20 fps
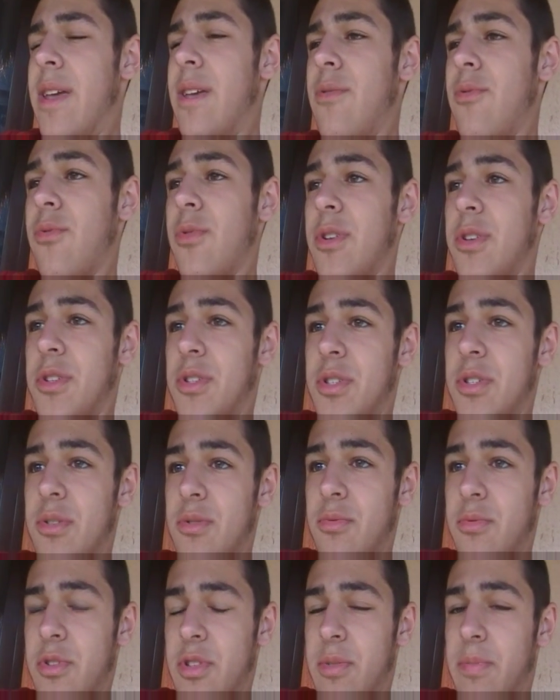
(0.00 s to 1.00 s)
8
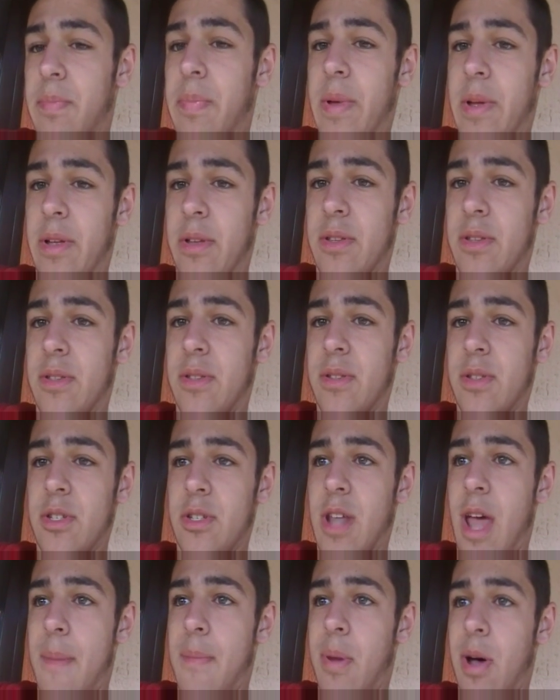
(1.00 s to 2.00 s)
was a big
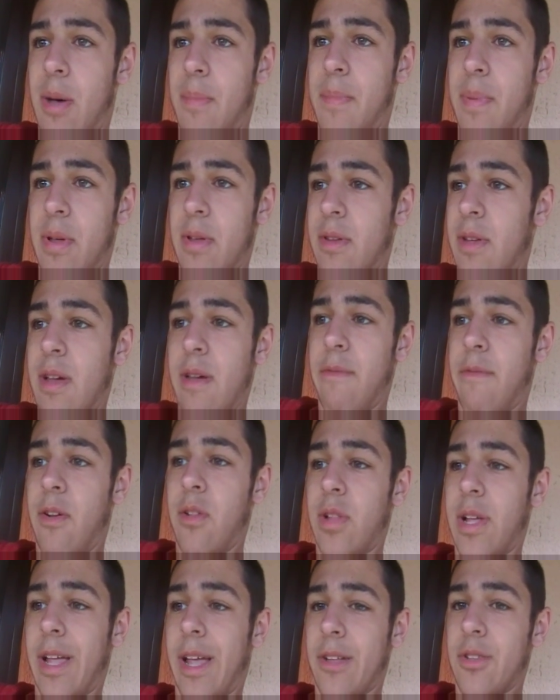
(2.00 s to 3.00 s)
step up. I
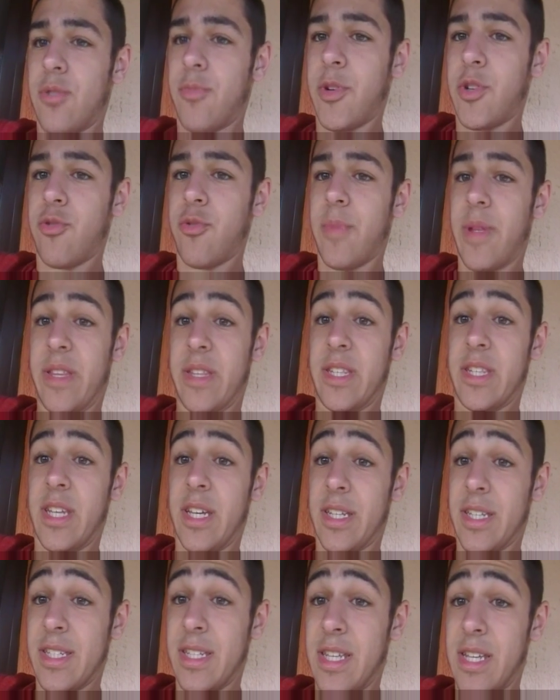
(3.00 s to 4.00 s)
felt like I had so much room. And
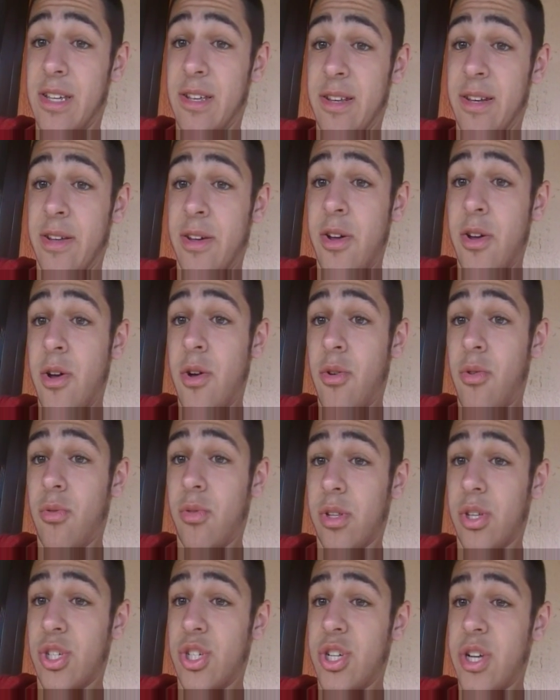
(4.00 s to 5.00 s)
16,
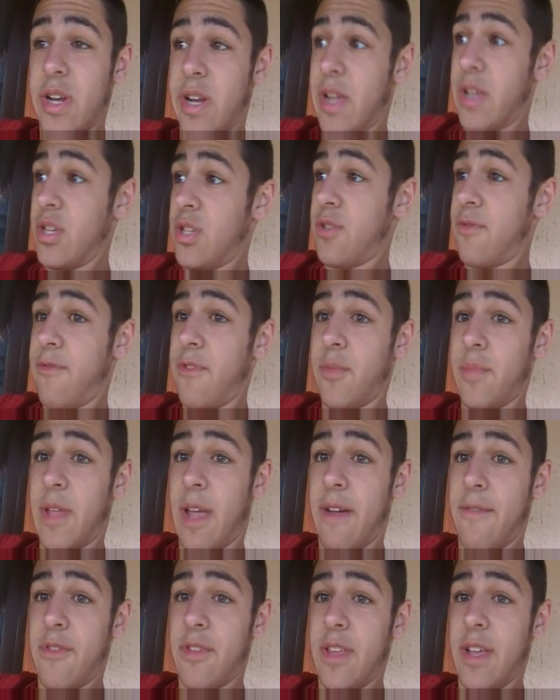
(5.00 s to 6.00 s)
holy shit, I just
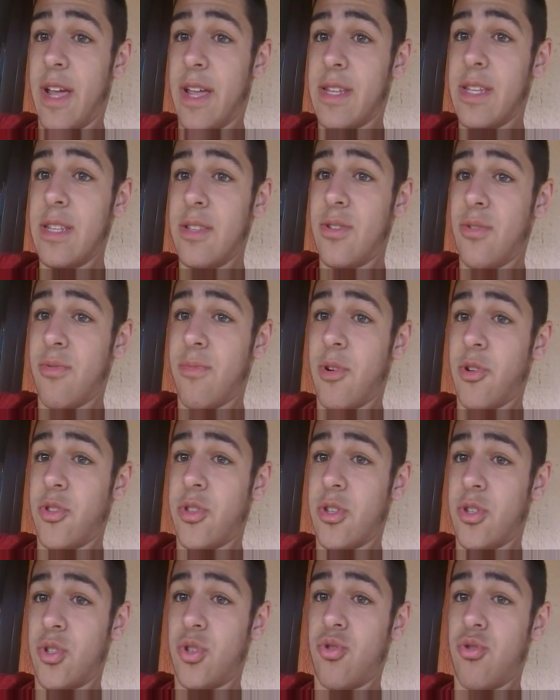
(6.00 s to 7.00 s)
filmed everything I need to
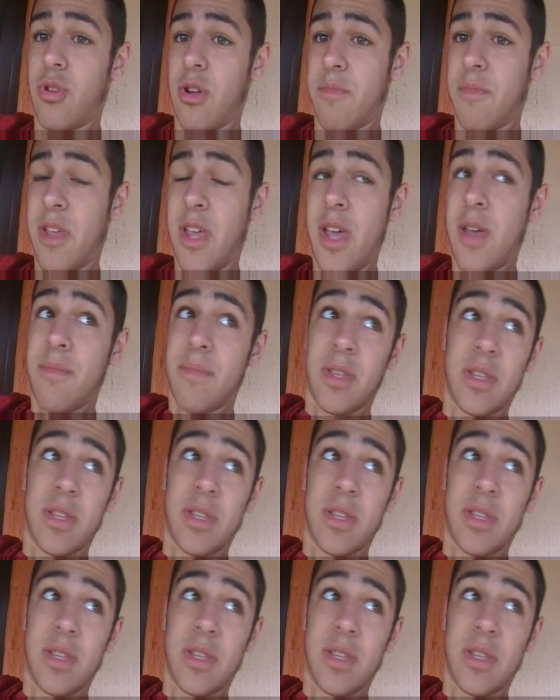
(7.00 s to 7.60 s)
about this trip,